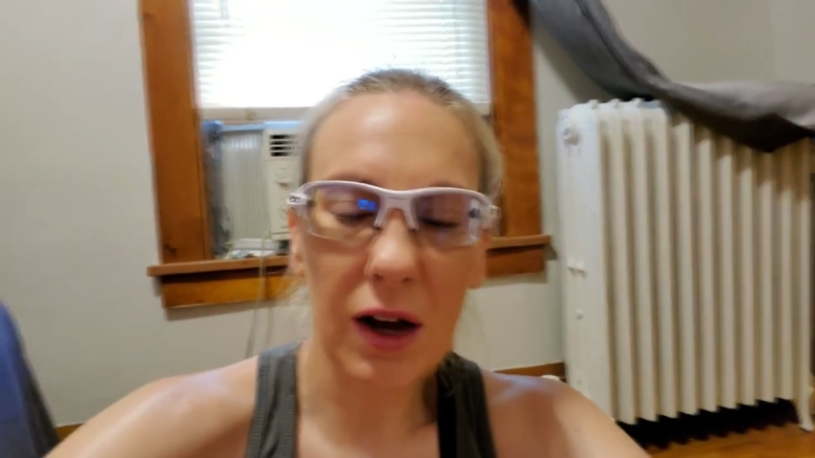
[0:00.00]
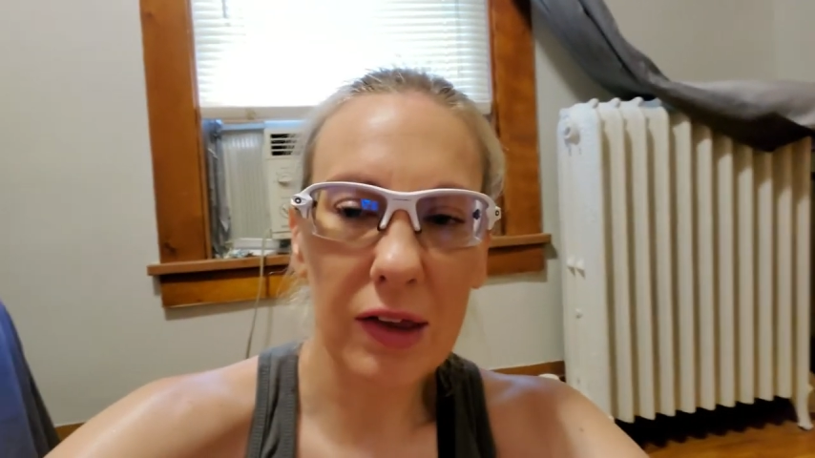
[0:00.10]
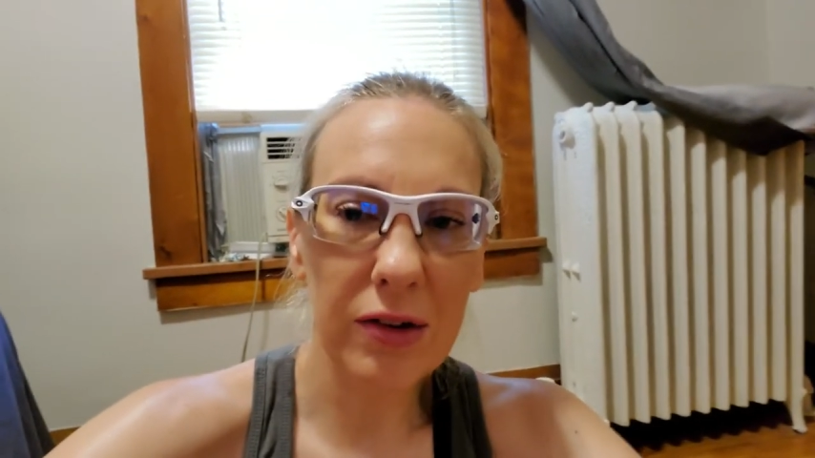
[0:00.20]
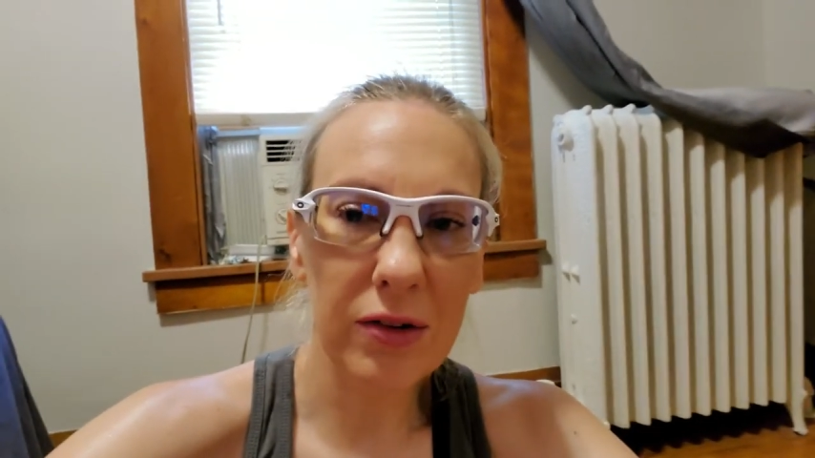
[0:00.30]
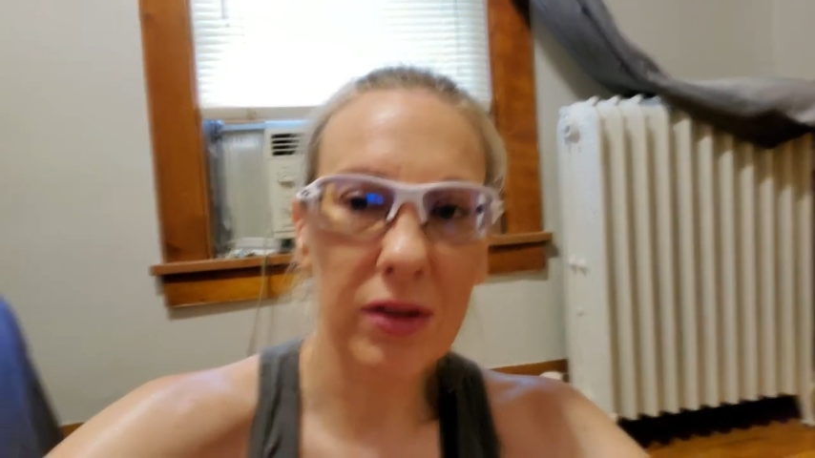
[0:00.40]

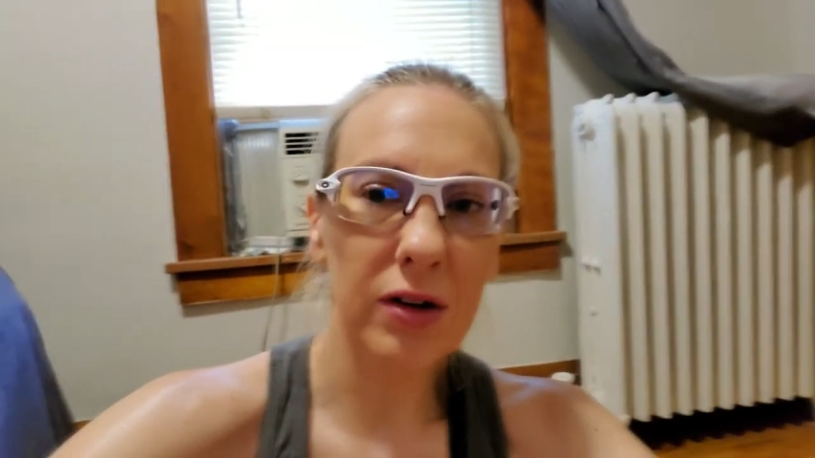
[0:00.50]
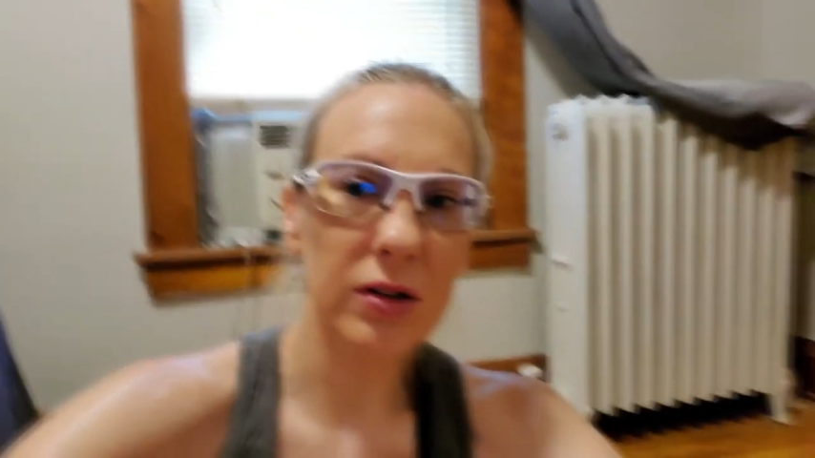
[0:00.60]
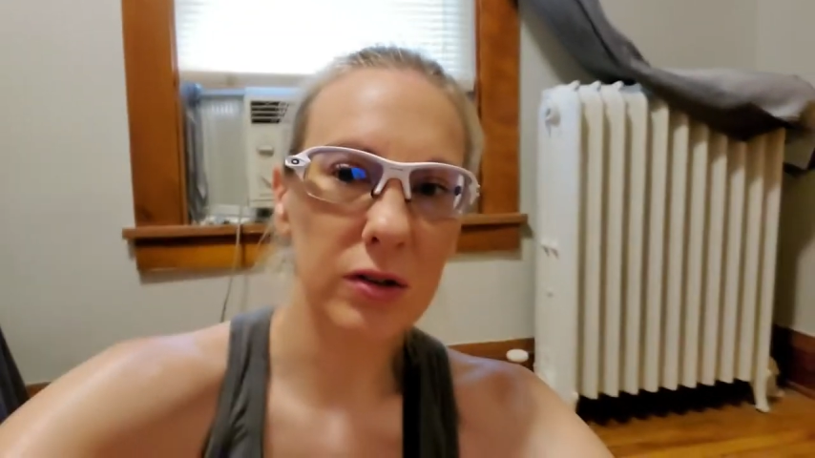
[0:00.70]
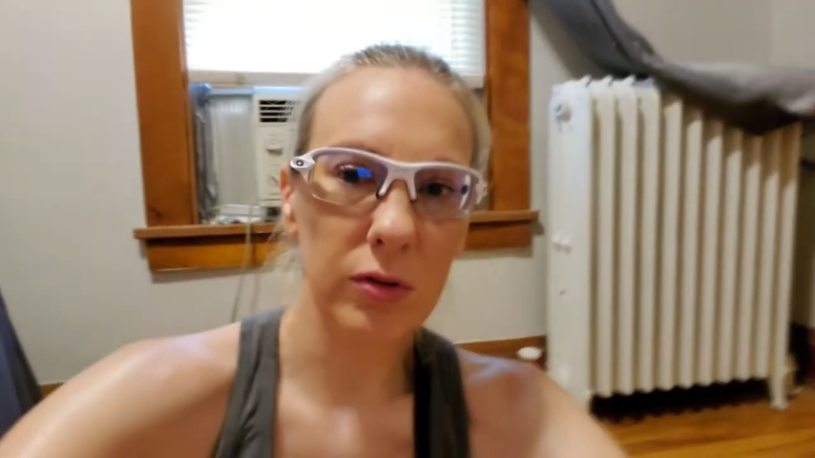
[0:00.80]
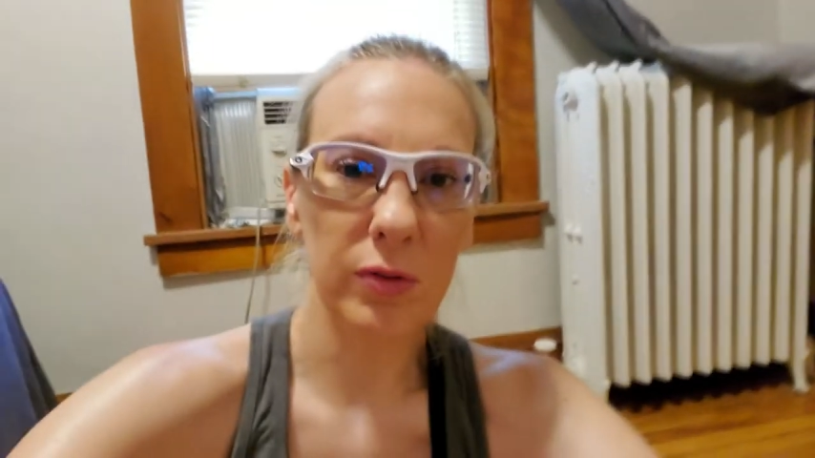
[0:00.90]
either they're
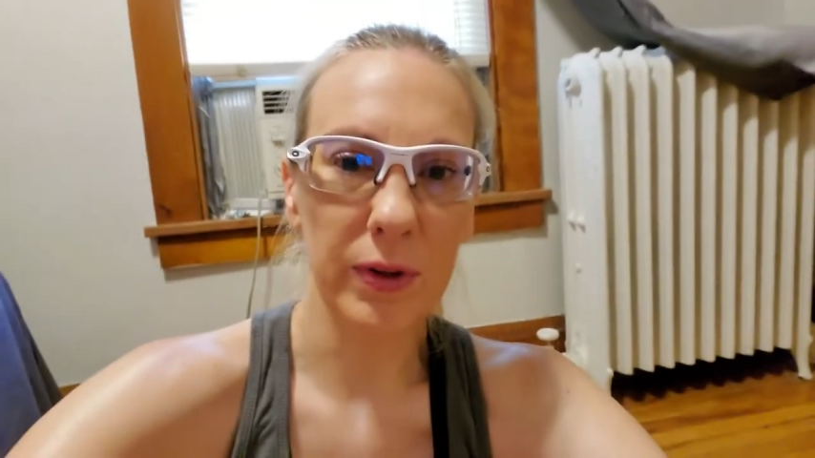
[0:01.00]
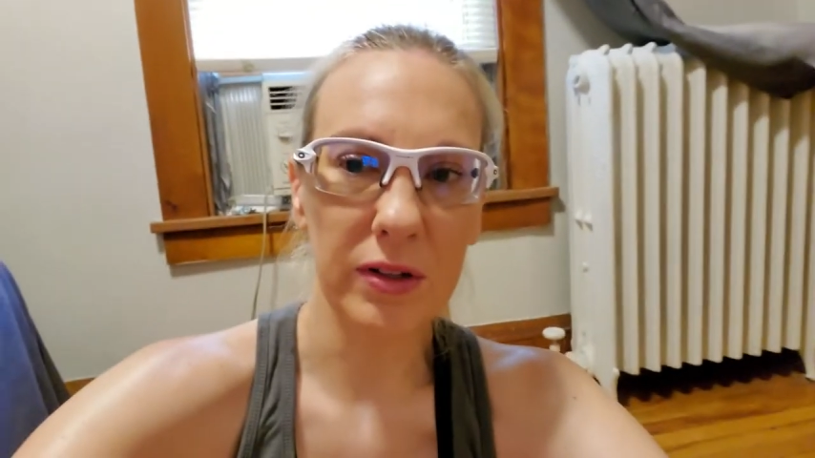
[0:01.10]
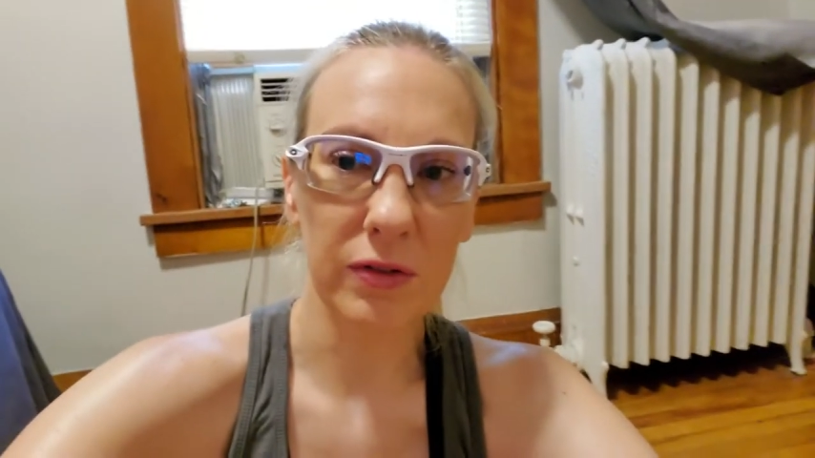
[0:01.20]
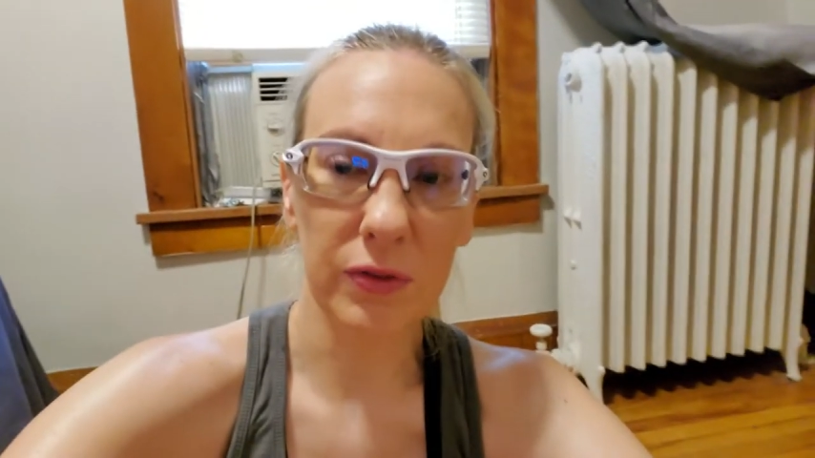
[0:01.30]
too expensive